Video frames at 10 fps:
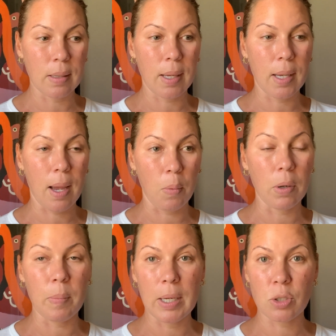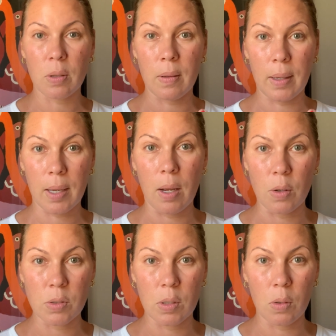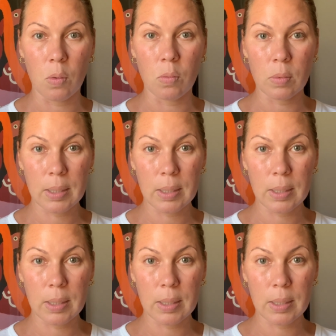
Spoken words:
I want to make sure that I also